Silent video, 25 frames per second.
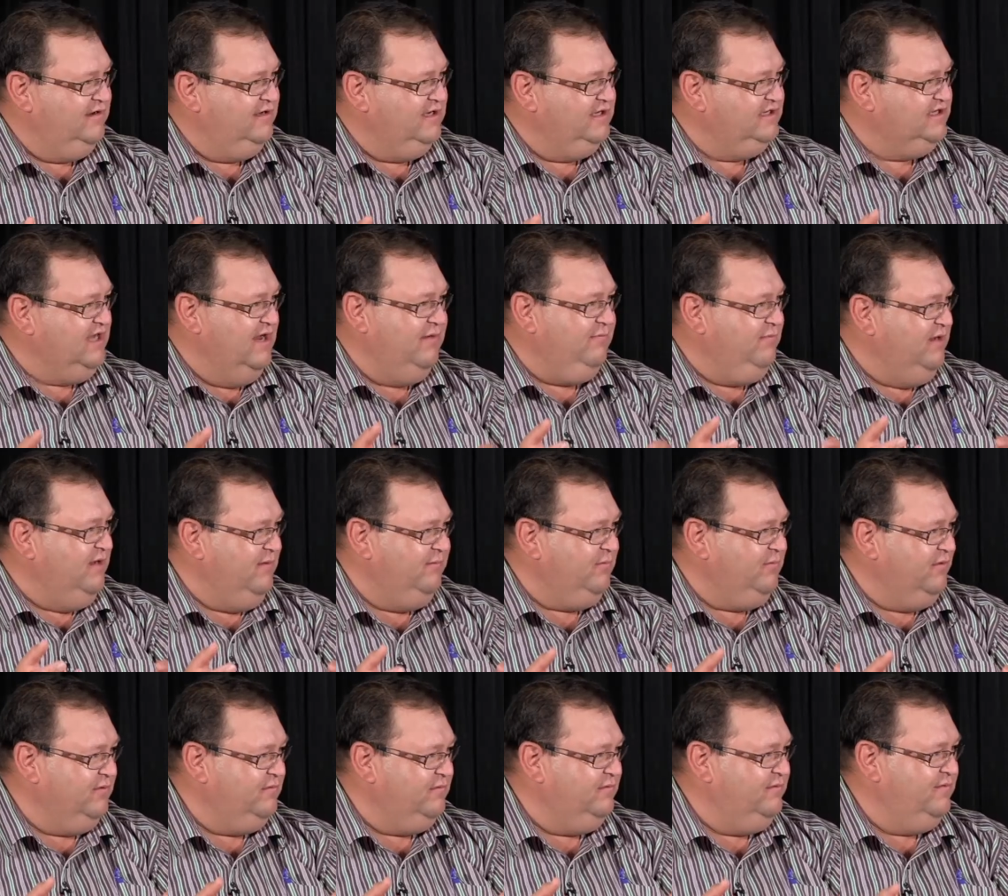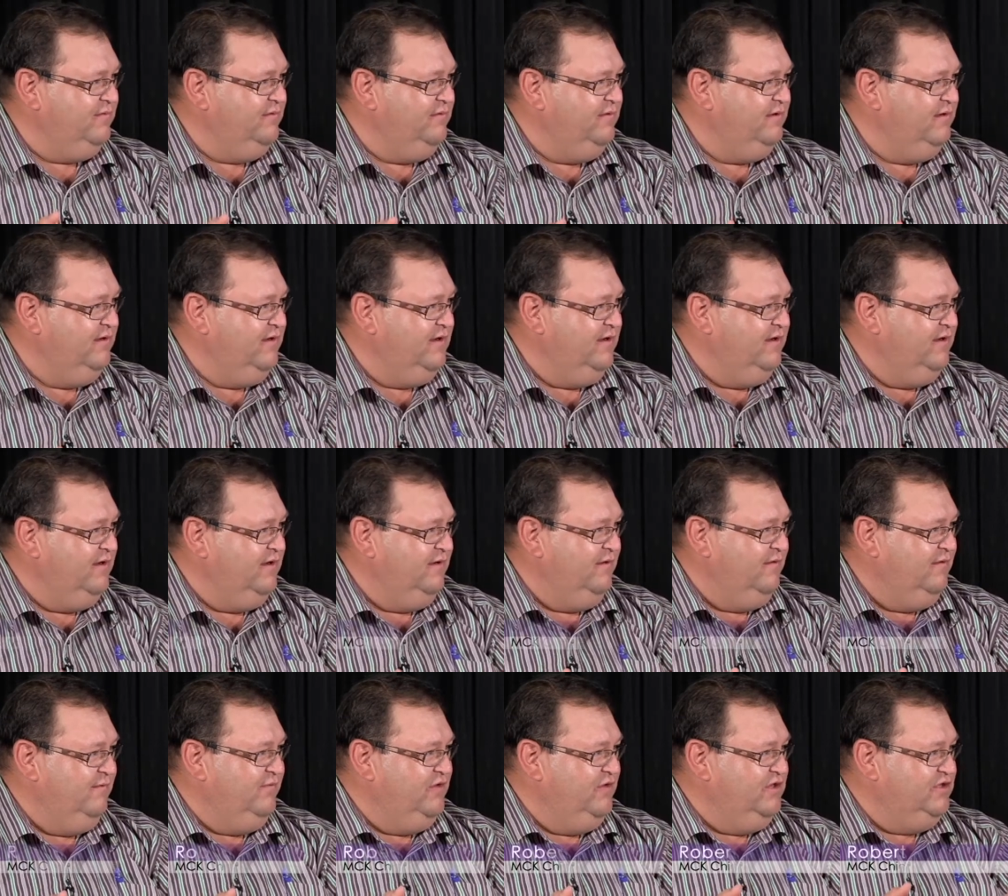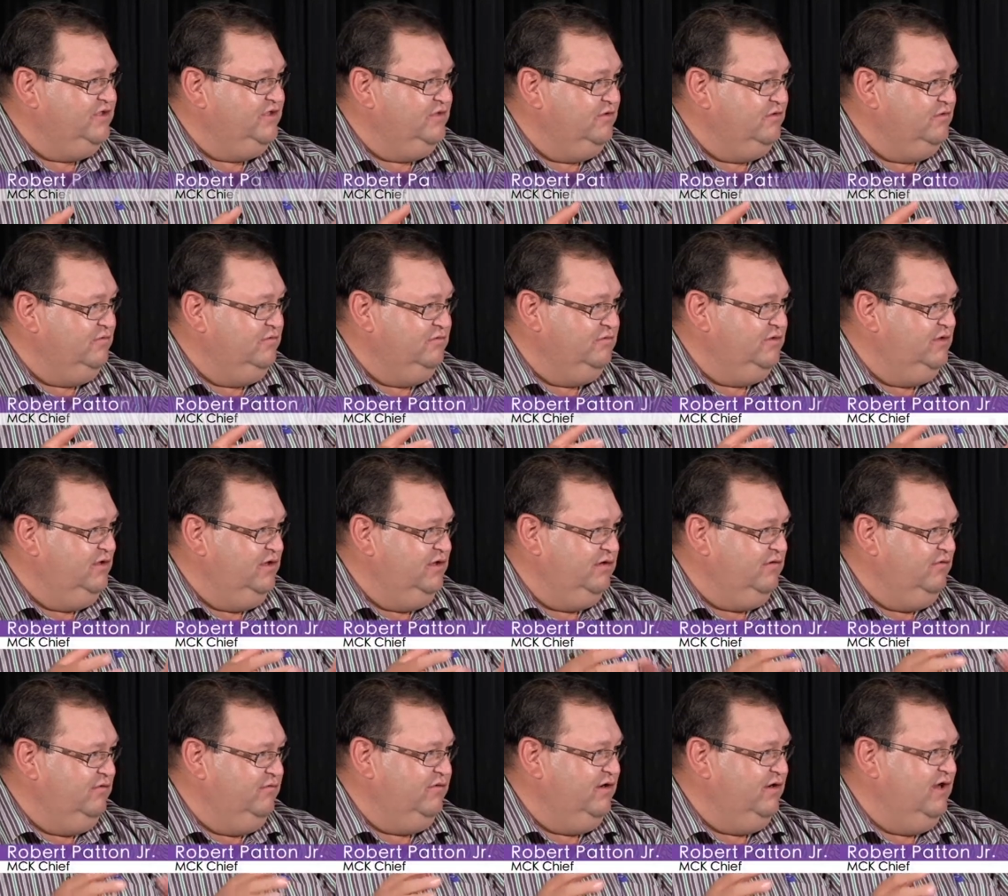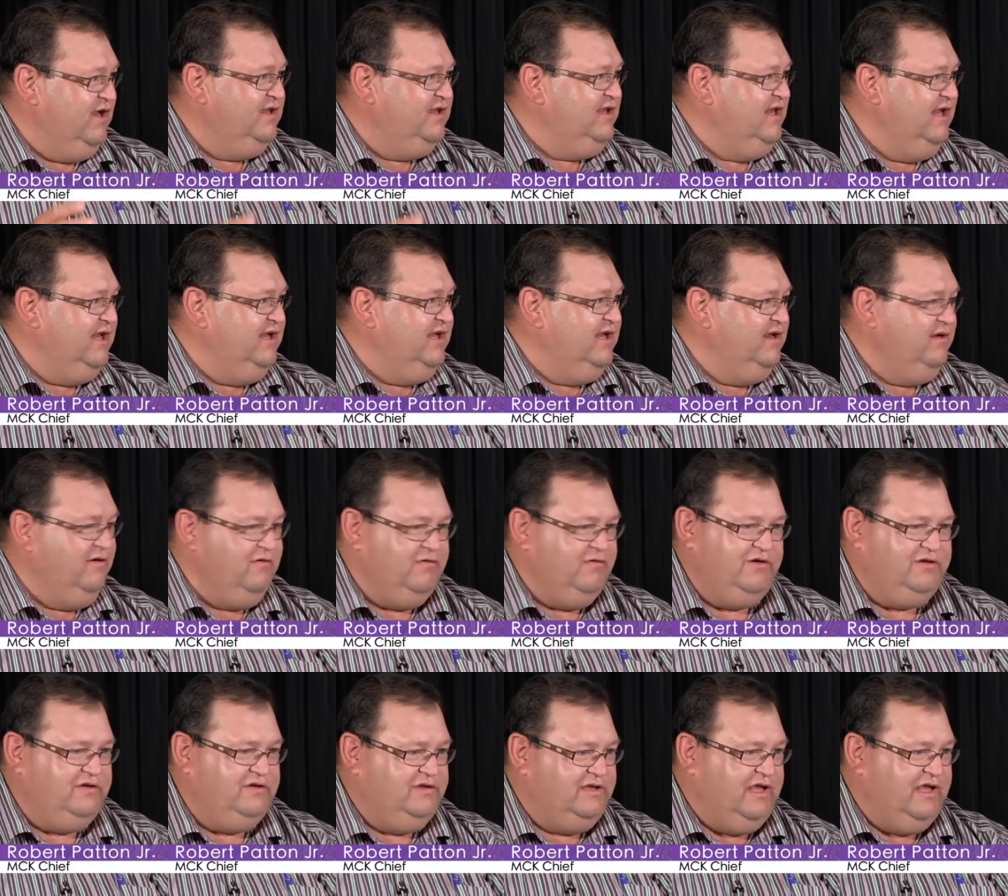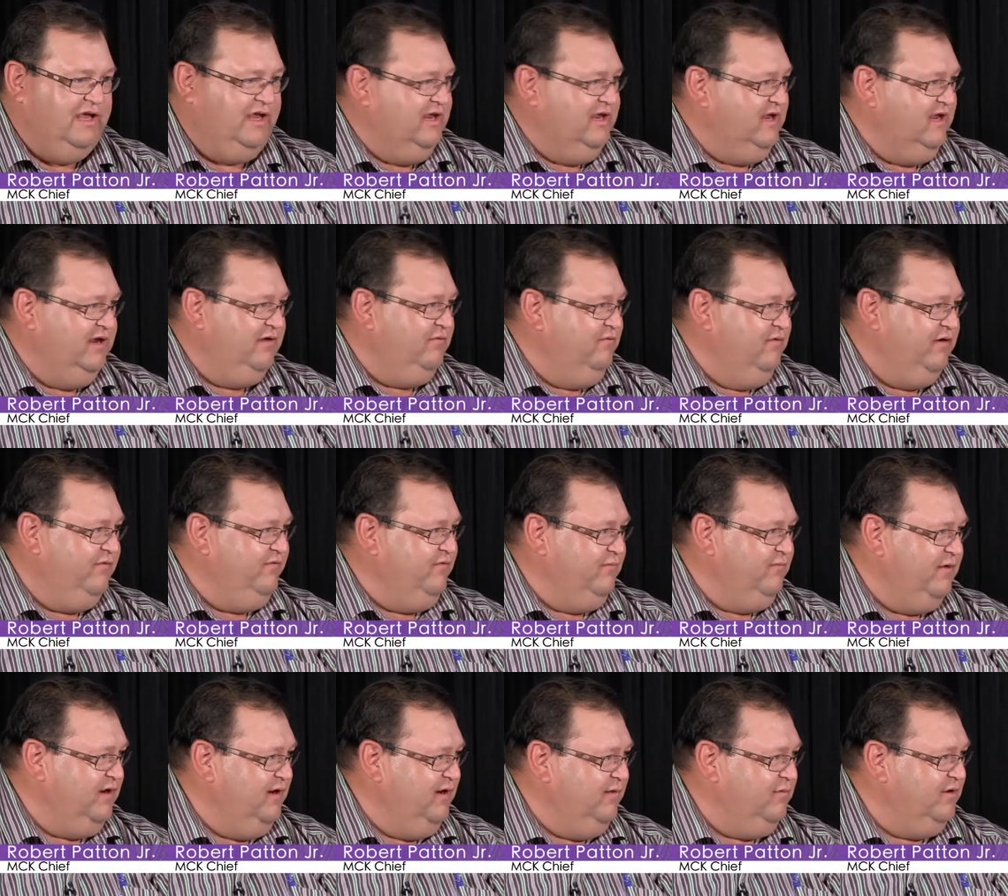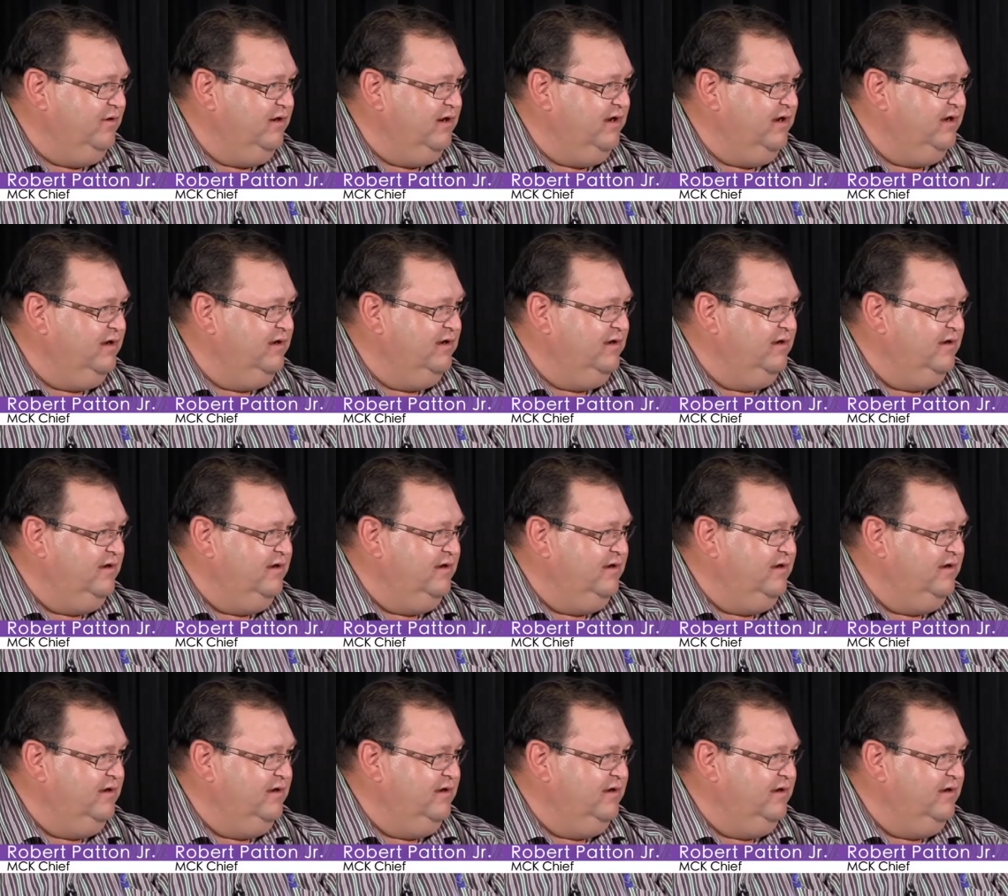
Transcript: The mm-hmm. same people. So, you know, we're not taking or taking any away from anybody.